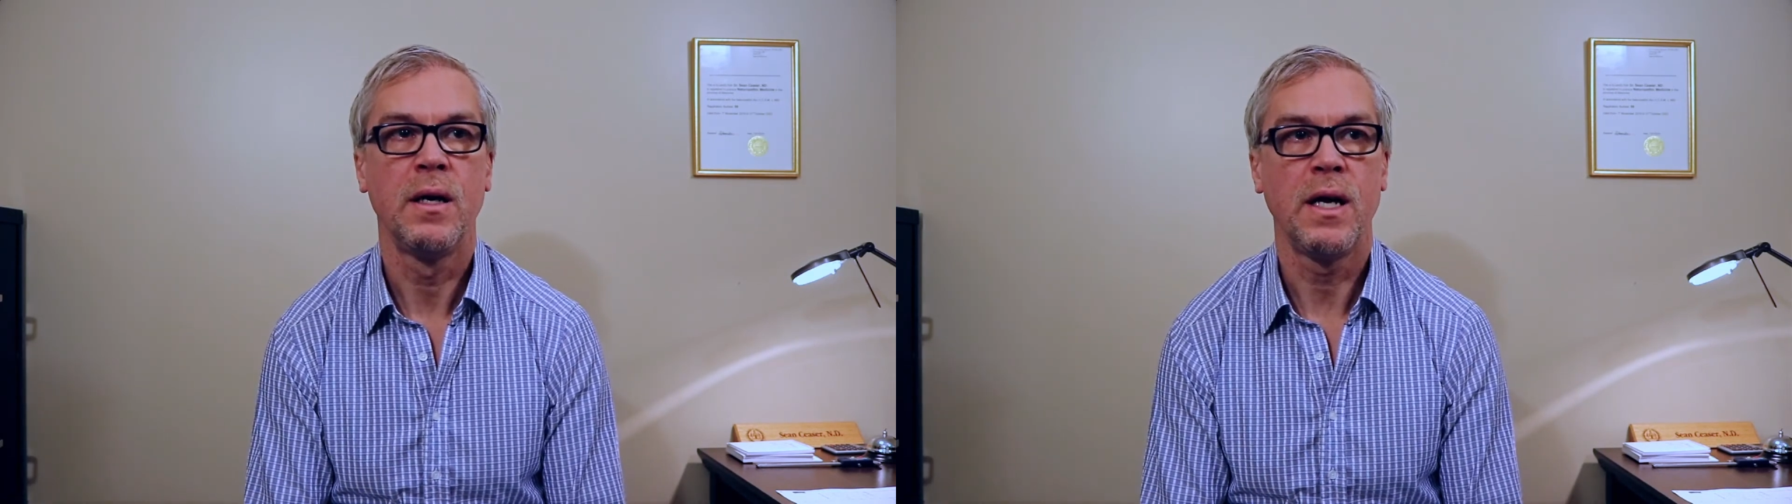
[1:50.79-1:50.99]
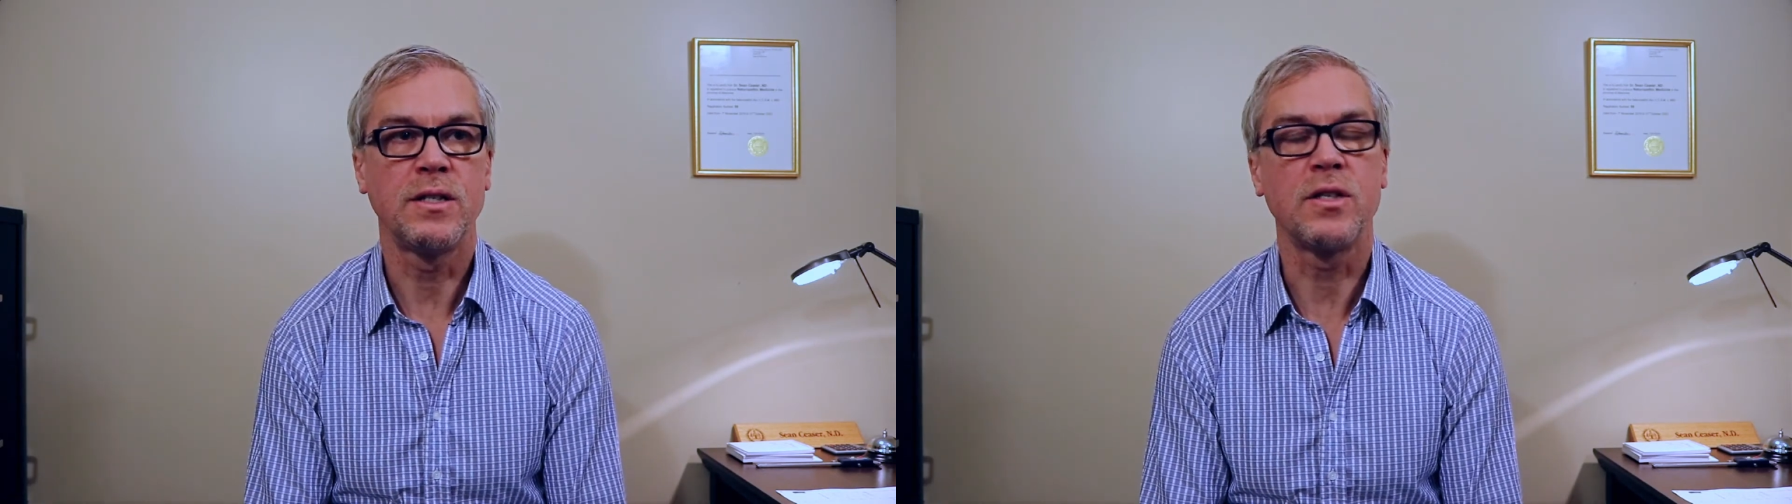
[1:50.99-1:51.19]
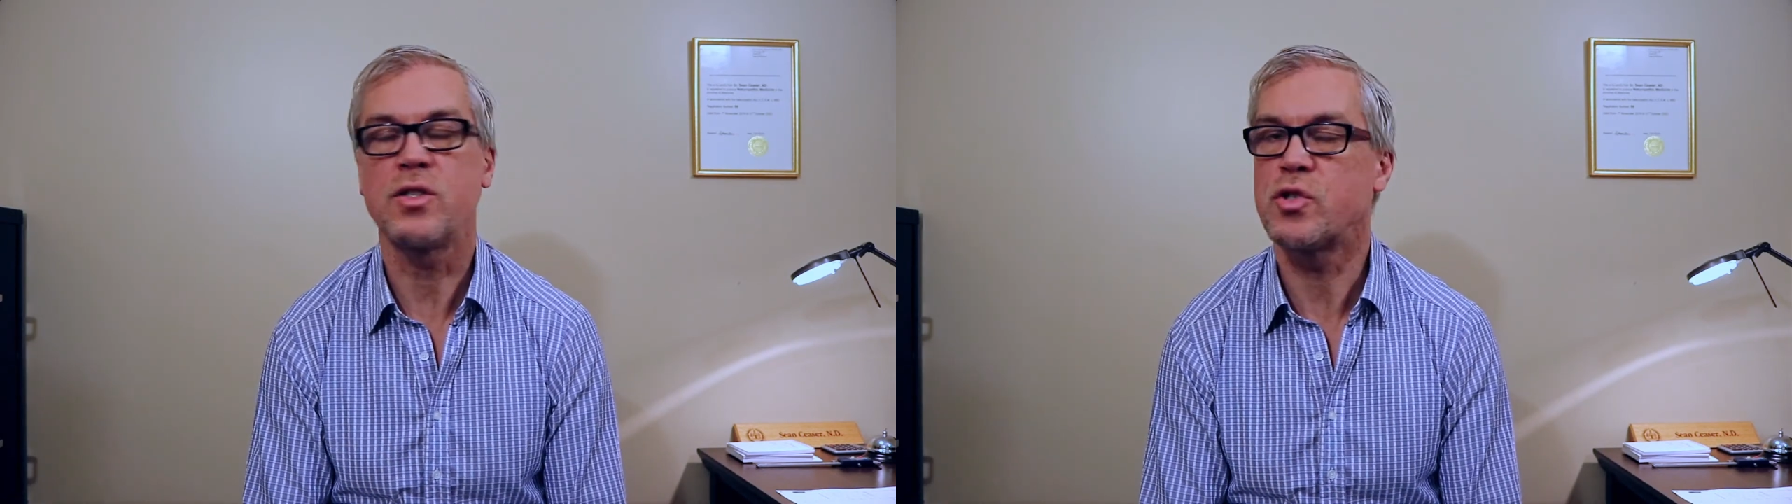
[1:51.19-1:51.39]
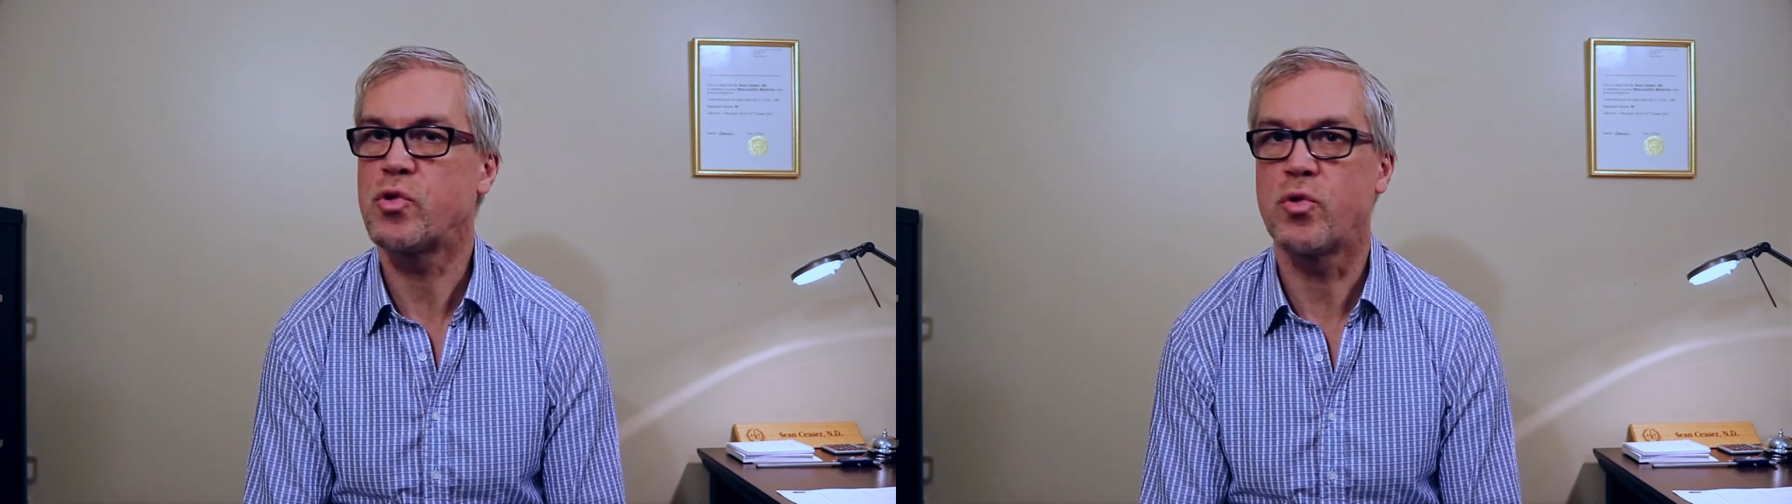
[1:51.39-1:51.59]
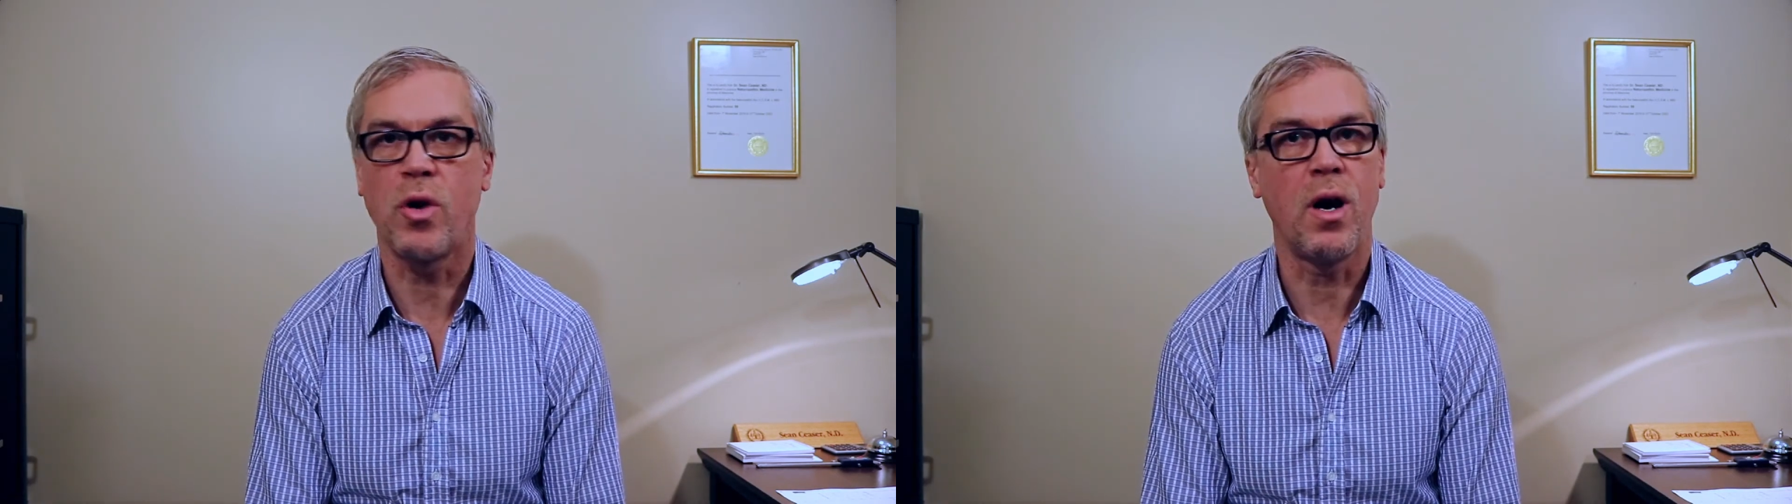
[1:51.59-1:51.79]
is a
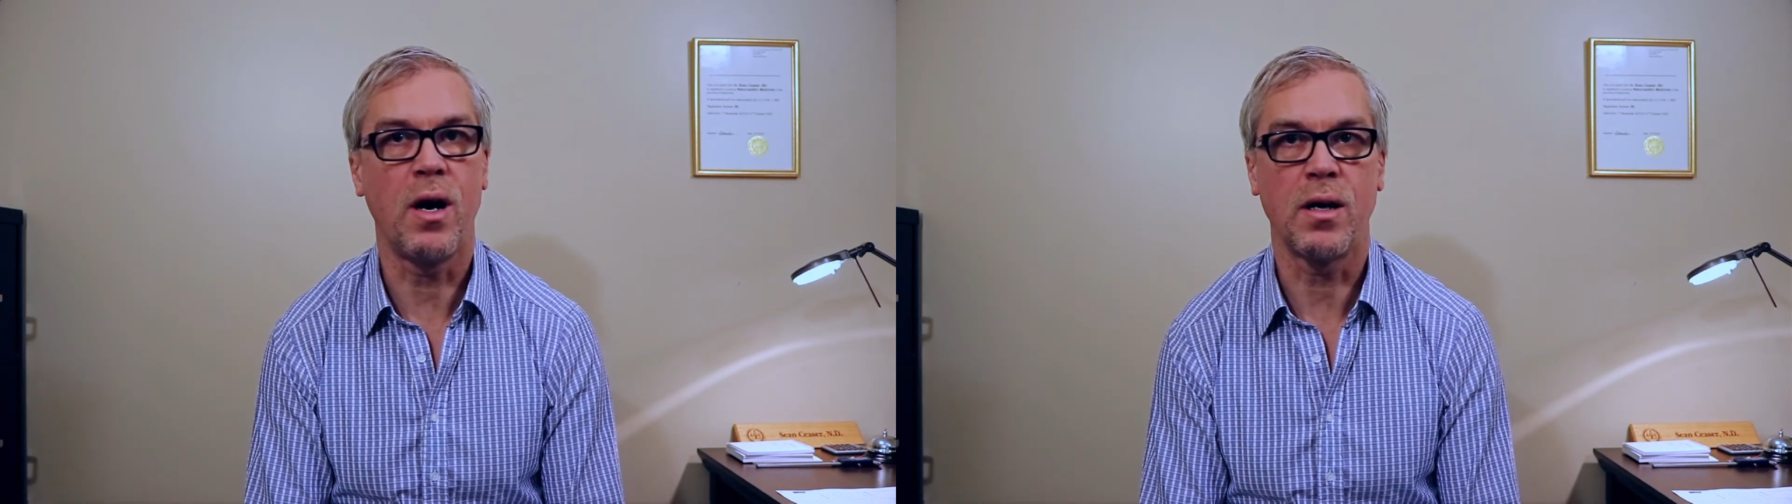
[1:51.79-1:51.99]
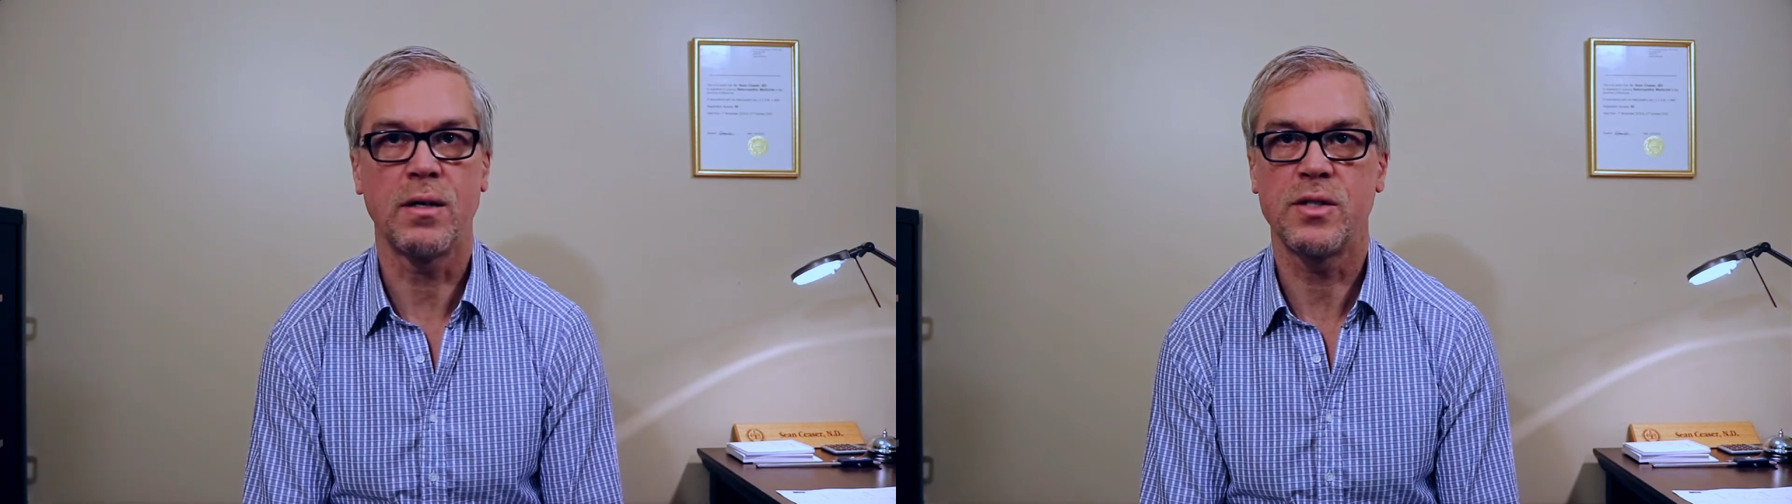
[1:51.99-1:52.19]
strong